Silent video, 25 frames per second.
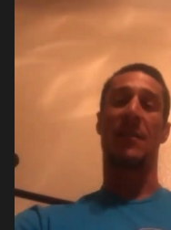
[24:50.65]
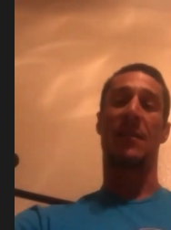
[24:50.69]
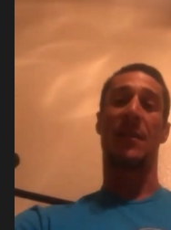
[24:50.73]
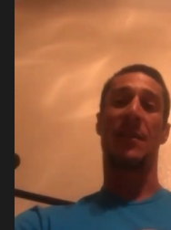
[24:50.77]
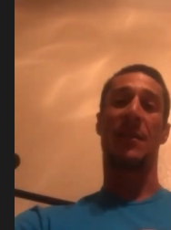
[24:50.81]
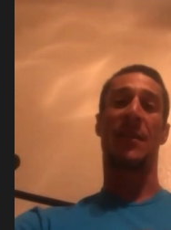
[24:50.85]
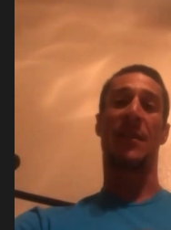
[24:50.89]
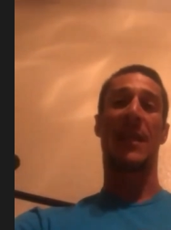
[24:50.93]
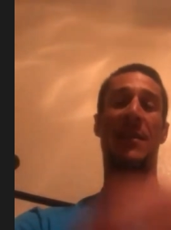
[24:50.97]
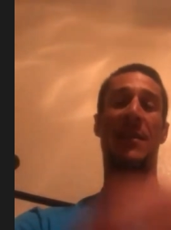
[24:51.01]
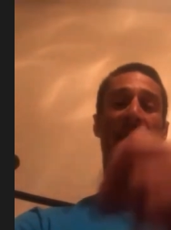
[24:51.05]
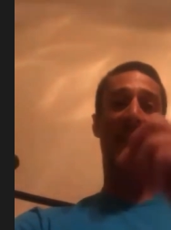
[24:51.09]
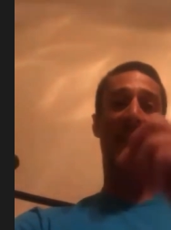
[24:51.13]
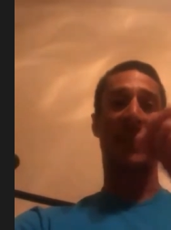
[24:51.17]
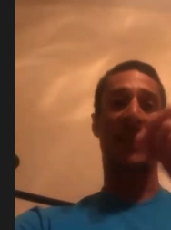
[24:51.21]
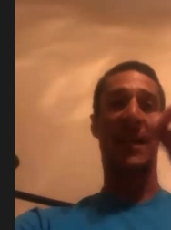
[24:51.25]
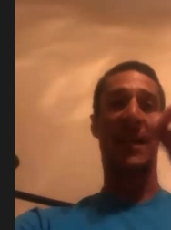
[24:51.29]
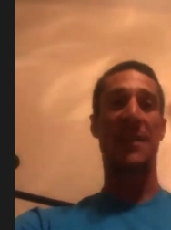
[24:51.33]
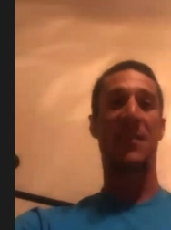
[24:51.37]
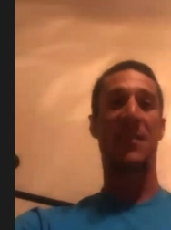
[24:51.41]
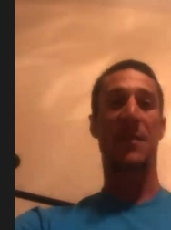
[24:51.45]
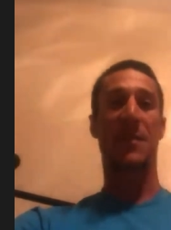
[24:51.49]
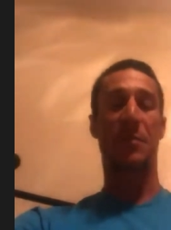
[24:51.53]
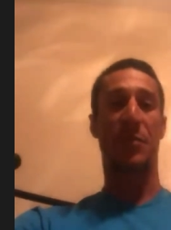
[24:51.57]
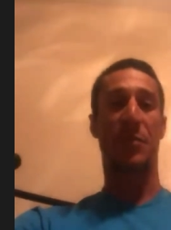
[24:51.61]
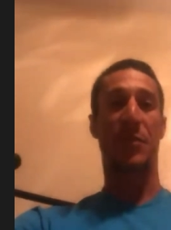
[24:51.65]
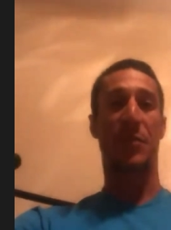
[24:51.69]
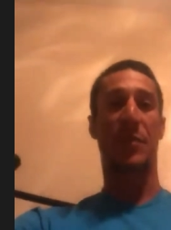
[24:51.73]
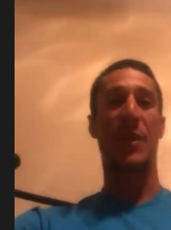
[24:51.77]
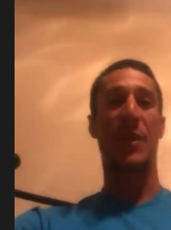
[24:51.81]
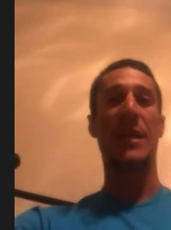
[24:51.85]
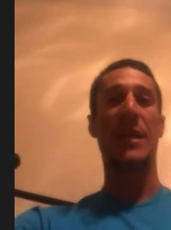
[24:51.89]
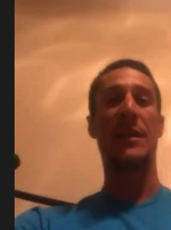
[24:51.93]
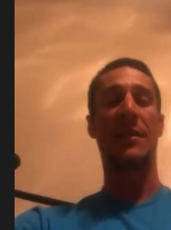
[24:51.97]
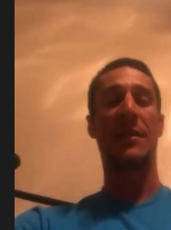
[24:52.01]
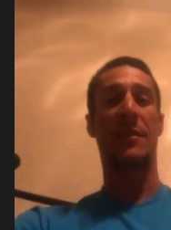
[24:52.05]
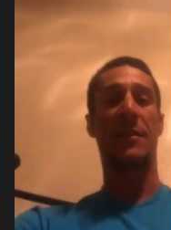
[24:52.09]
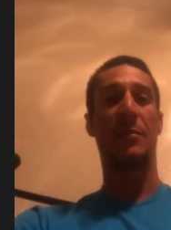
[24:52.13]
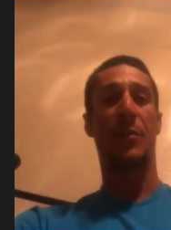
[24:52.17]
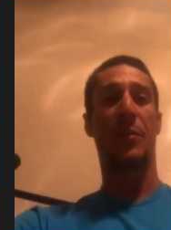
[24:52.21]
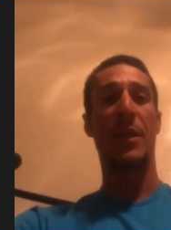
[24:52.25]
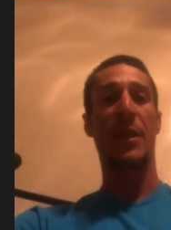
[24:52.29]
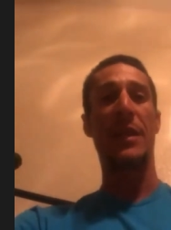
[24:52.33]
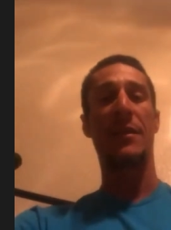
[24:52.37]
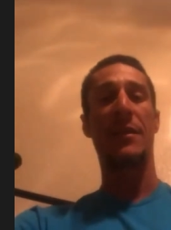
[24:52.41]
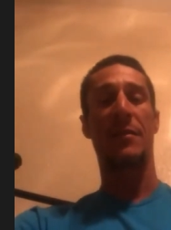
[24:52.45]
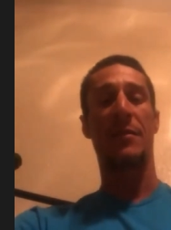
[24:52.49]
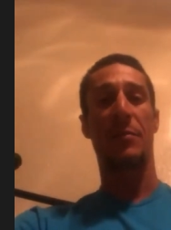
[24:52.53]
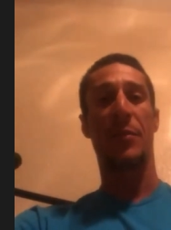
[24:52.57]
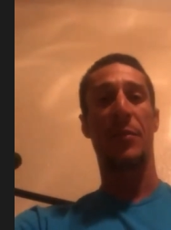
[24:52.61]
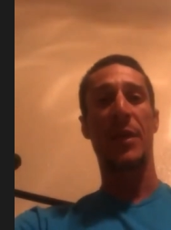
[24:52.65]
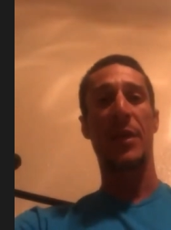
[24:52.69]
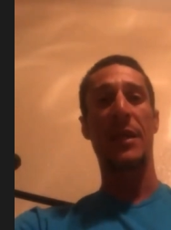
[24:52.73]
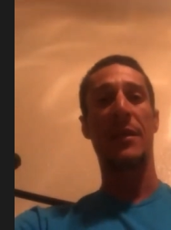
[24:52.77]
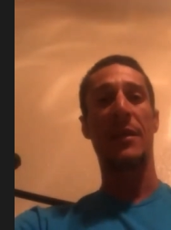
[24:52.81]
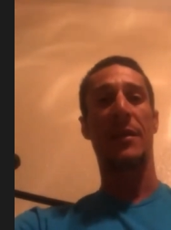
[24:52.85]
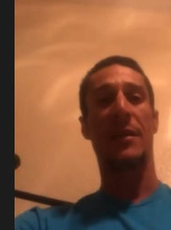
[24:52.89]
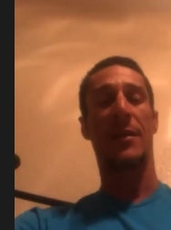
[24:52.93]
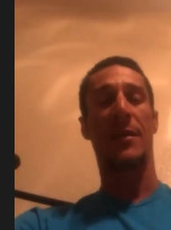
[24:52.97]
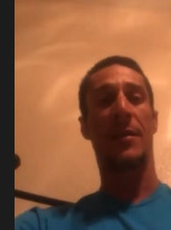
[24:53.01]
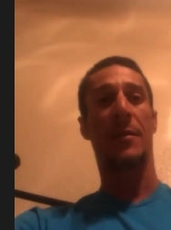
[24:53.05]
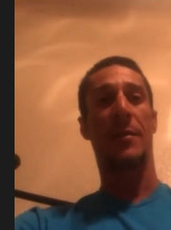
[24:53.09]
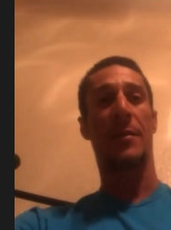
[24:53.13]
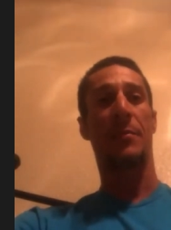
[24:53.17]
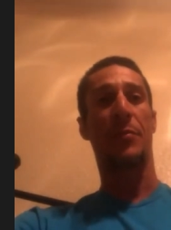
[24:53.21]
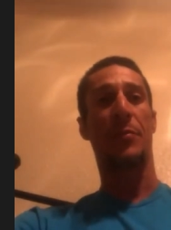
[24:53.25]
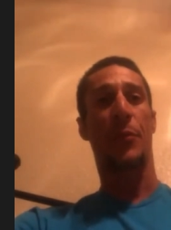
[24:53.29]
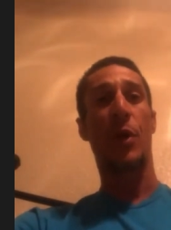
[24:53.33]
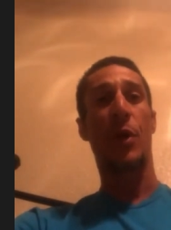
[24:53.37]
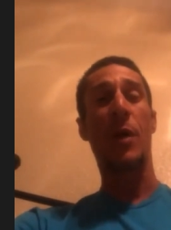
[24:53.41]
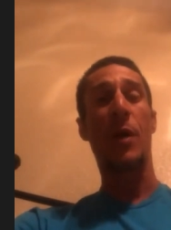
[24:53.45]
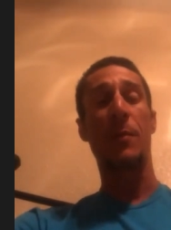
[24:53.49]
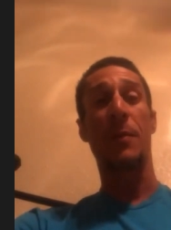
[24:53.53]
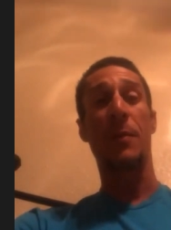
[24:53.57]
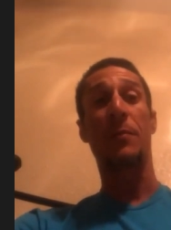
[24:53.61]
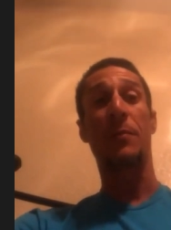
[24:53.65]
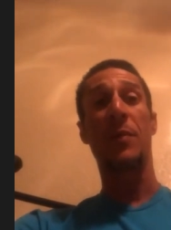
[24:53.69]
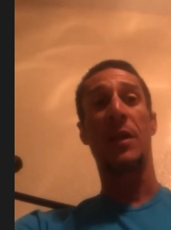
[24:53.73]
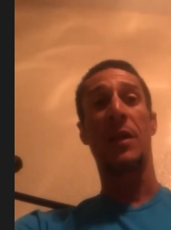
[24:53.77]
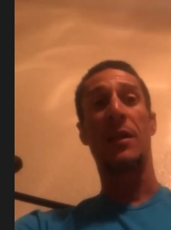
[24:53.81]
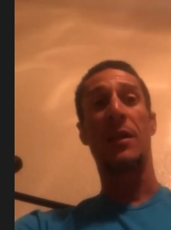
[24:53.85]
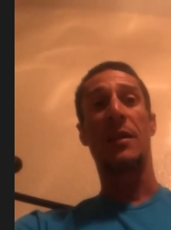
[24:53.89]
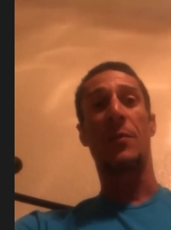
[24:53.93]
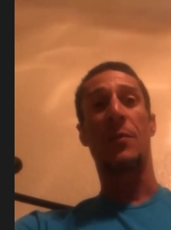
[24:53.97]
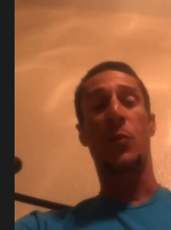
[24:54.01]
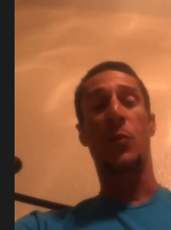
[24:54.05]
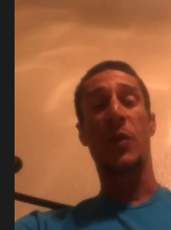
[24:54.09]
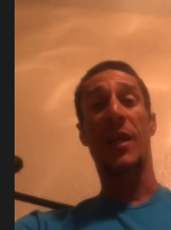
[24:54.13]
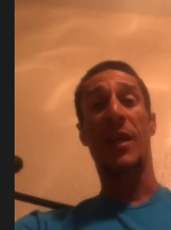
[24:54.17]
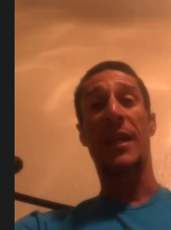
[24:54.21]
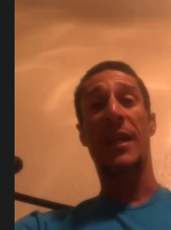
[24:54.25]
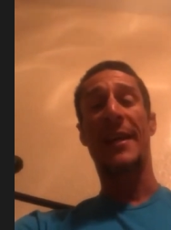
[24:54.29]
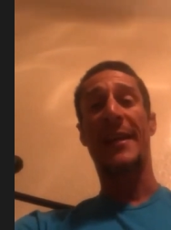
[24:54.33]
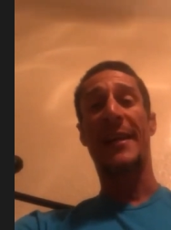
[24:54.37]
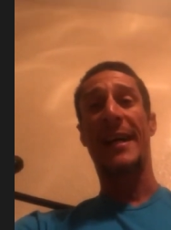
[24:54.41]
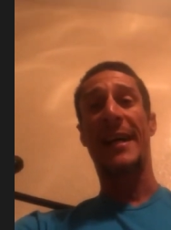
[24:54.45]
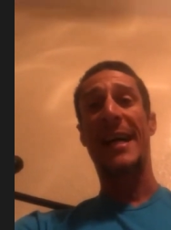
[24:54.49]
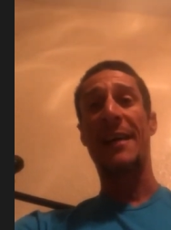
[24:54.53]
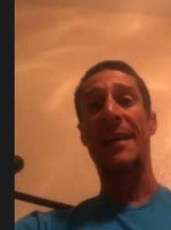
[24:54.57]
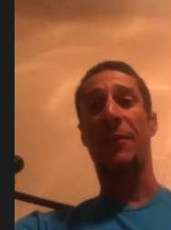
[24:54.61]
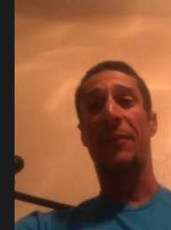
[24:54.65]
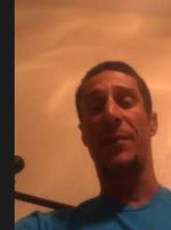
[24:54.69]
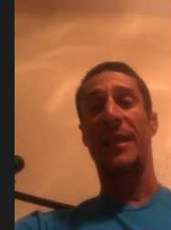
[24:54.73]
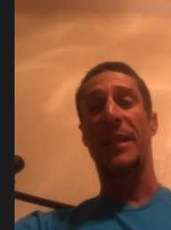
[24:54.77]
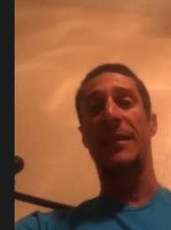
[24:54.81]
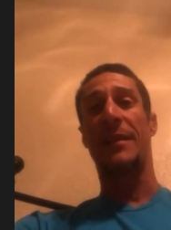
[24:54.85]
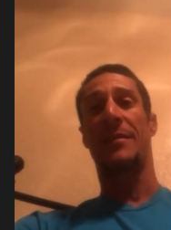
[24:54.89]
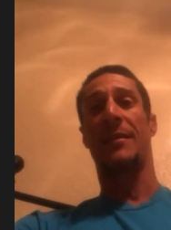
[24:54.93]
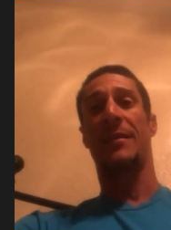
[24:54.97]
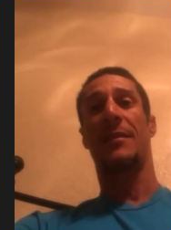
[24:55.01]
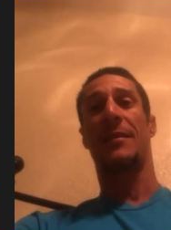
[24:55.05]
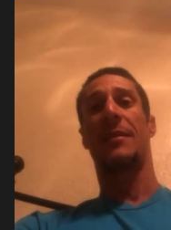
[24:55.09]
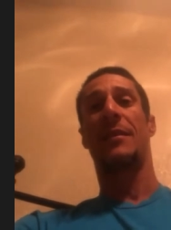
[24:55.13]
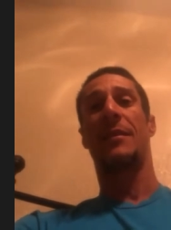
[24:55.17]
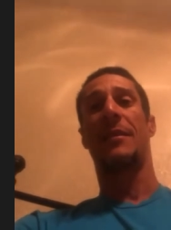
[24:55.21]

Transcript: And that's a big problem with a lot of athletes.